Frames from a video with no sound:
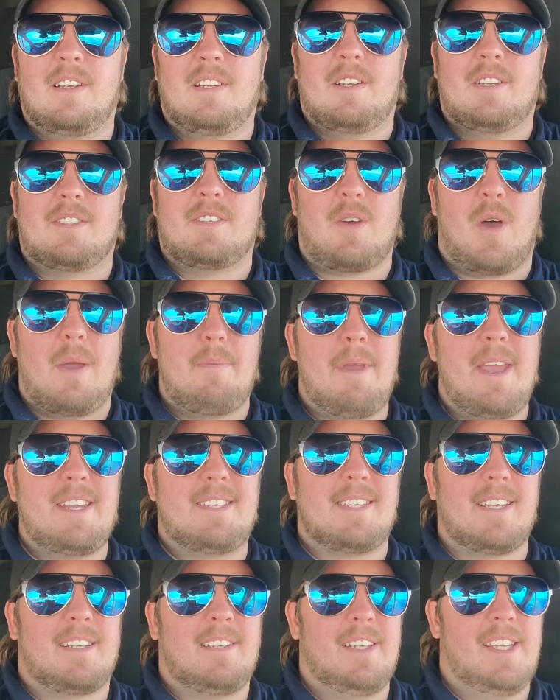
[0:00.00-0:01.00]
So I
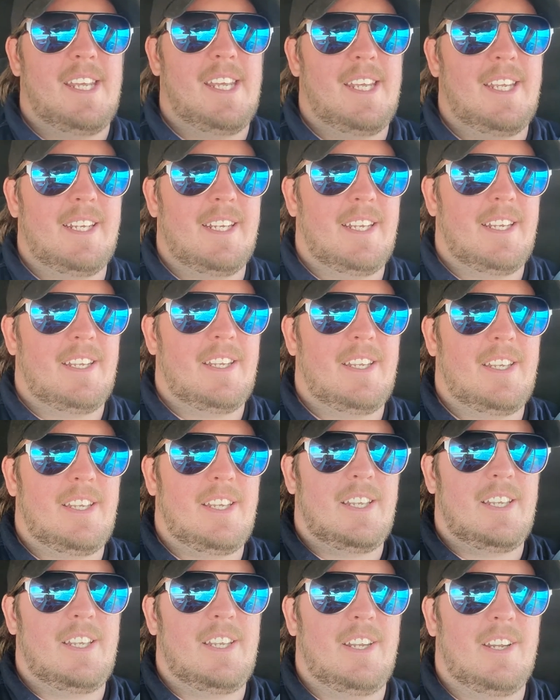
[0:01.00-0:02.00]
basically,
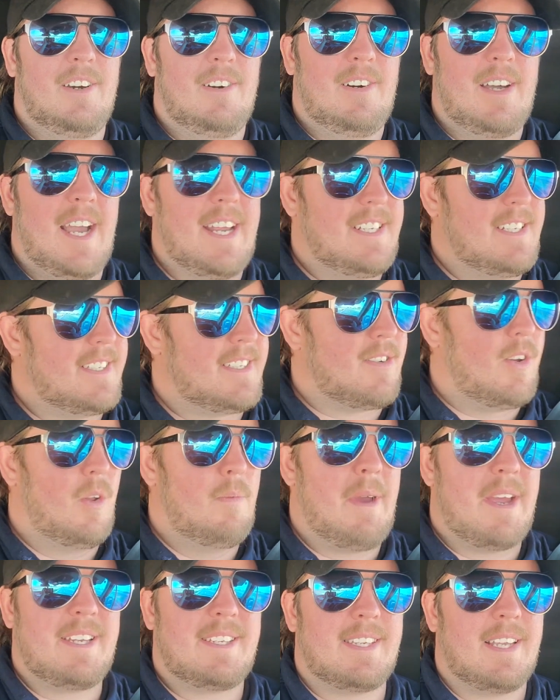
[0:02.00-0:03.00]
you know, I just told
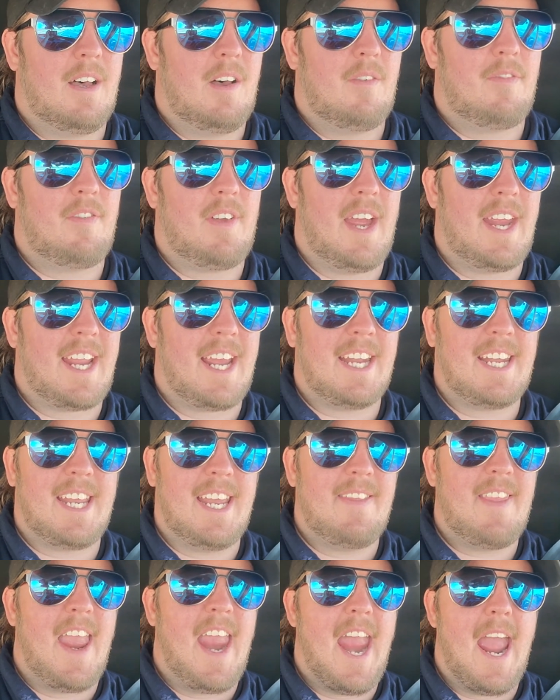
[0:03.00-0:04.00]
myself I got to
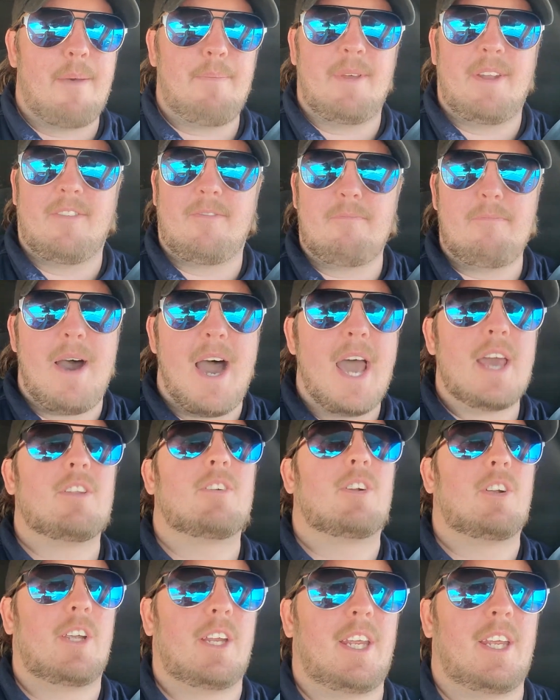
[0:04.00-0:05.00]
get in the habit of
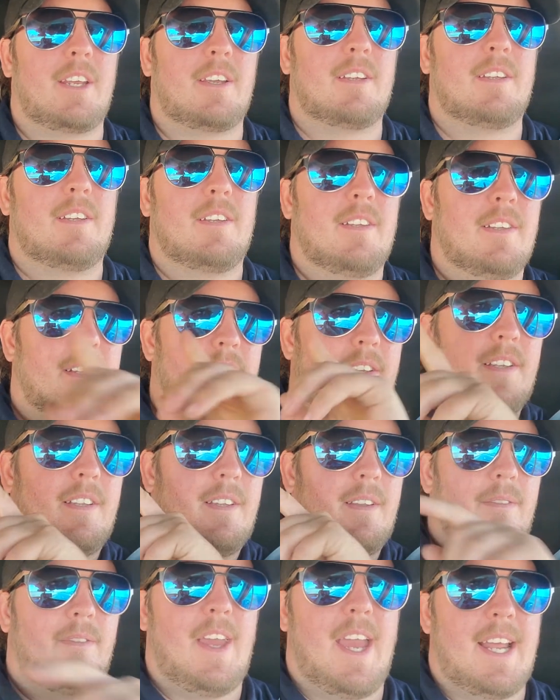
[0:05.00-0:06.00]
monitoring
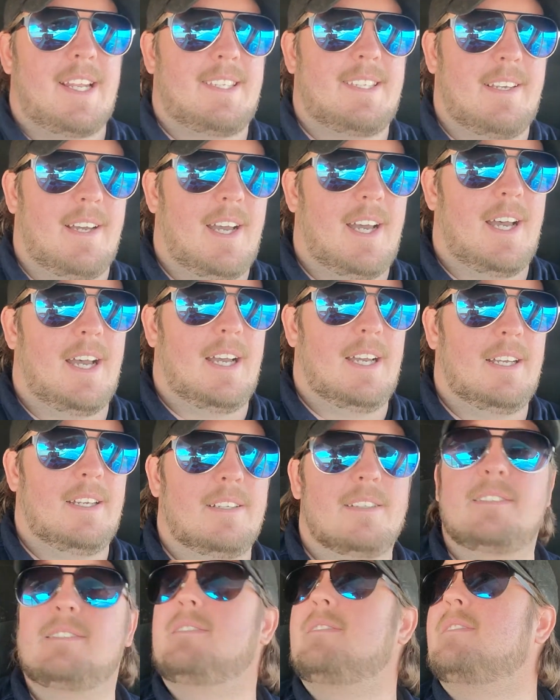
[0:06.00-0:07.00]
that
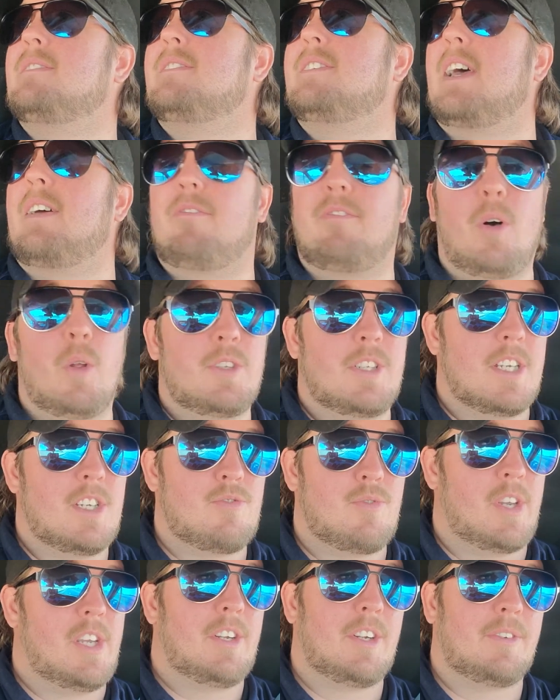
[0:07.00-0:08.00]
that voltage
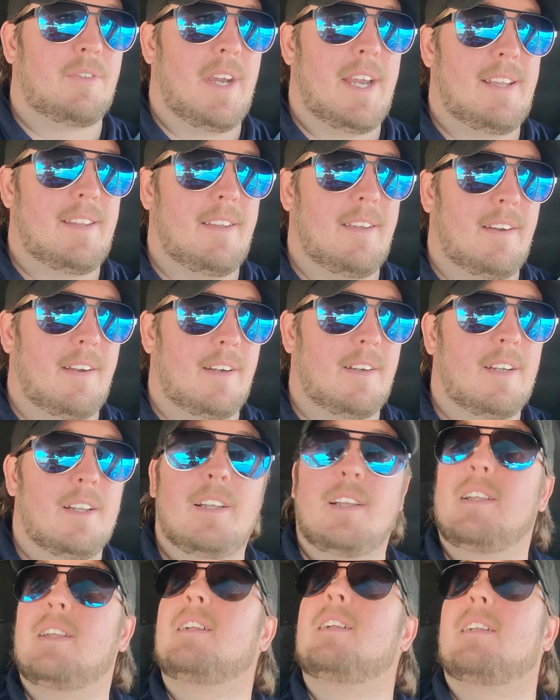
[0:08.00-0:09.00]
reader right there.
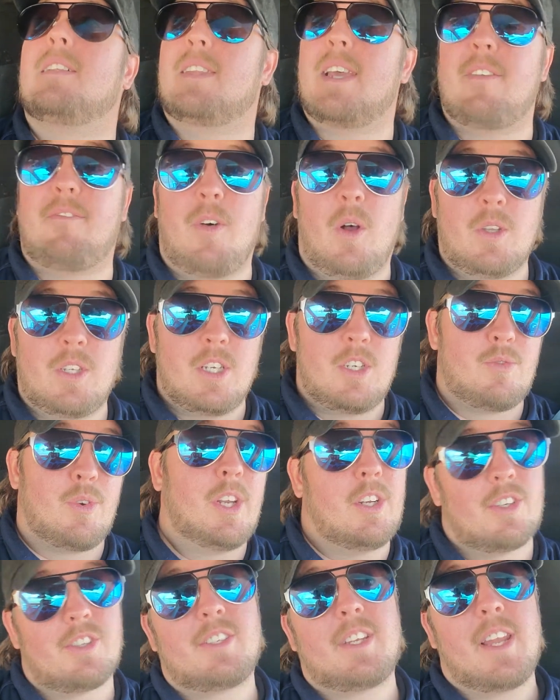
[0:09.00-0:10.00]
That voltage
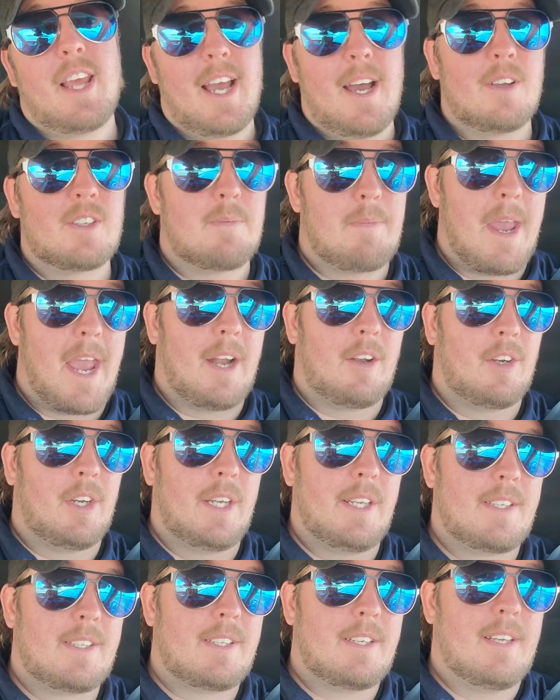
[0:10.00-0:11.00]
reader is to the house
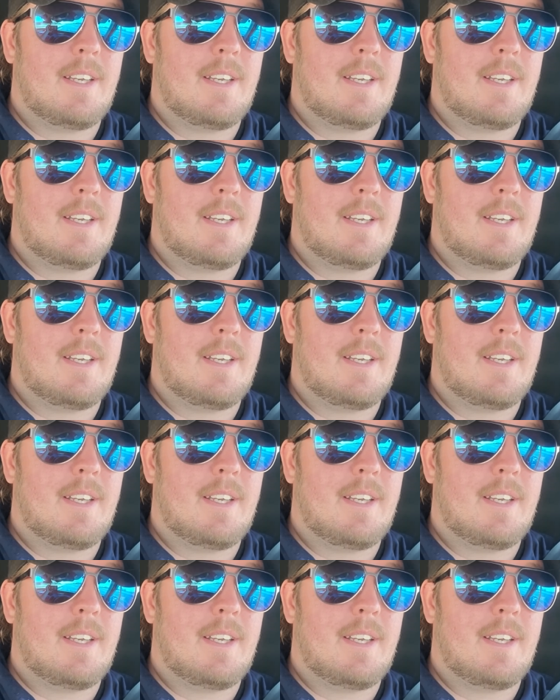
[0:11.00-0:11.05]
batteries.